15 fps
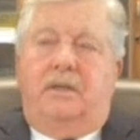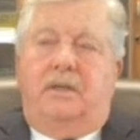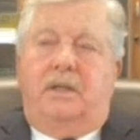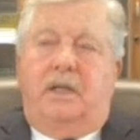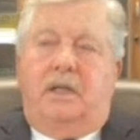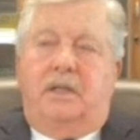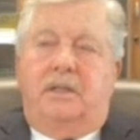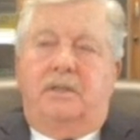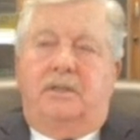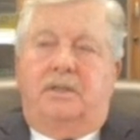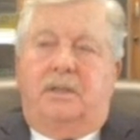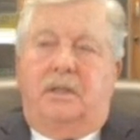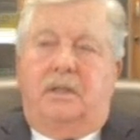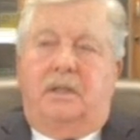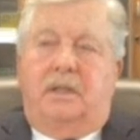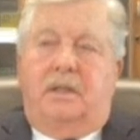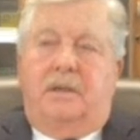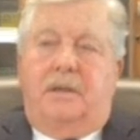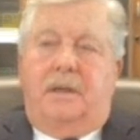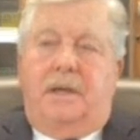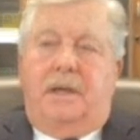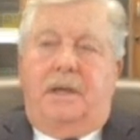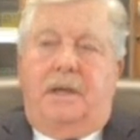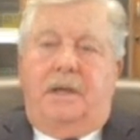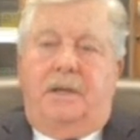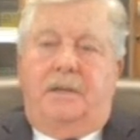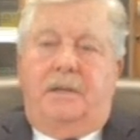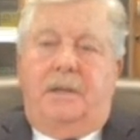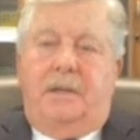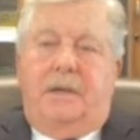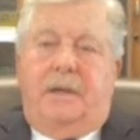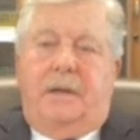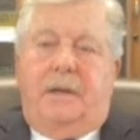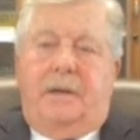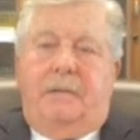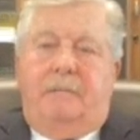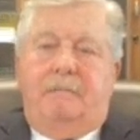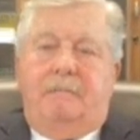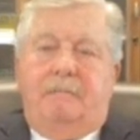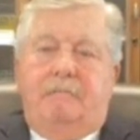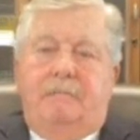It does, and uh,